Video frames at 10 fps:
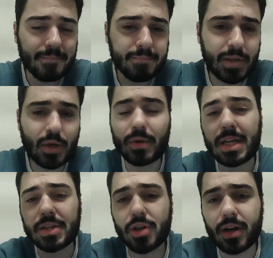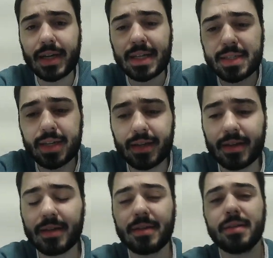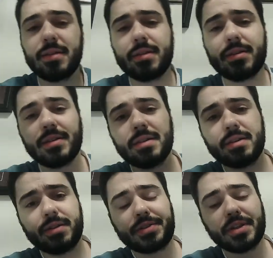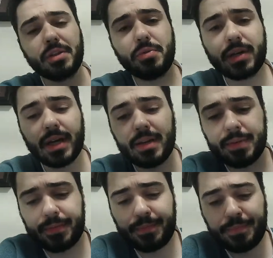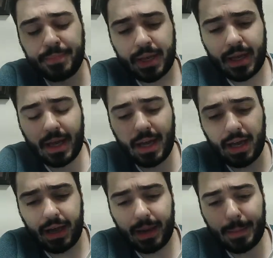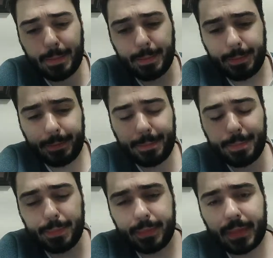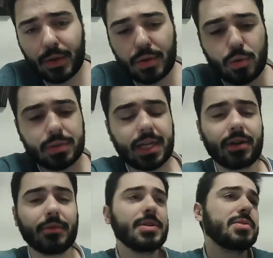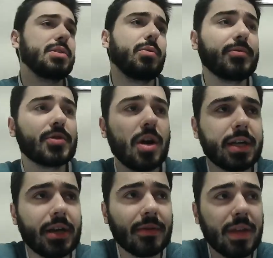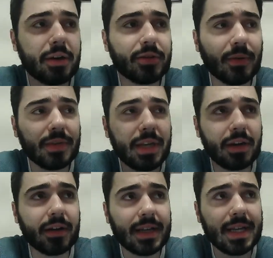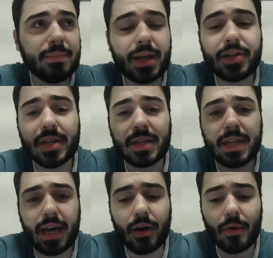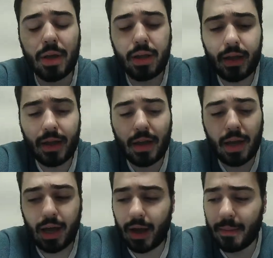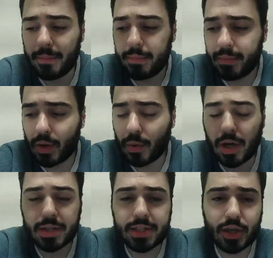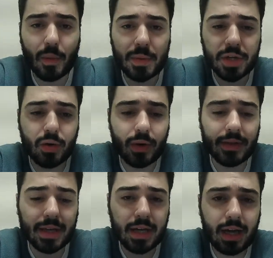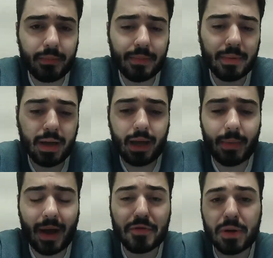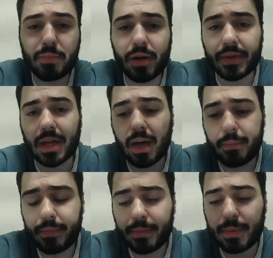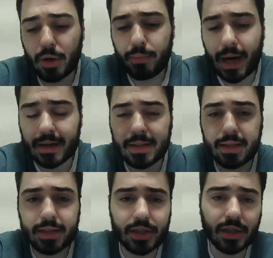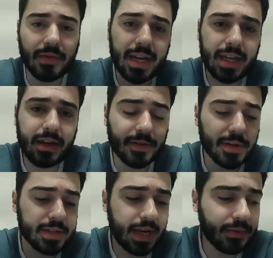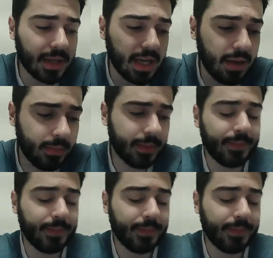In talking to Luca, the goaltender, we would talk here and there throughout the year, and he had mentioned how, when Anze Kopitar won the Cup, after he brought the Cup, back to Slovenia for his day with the Cup,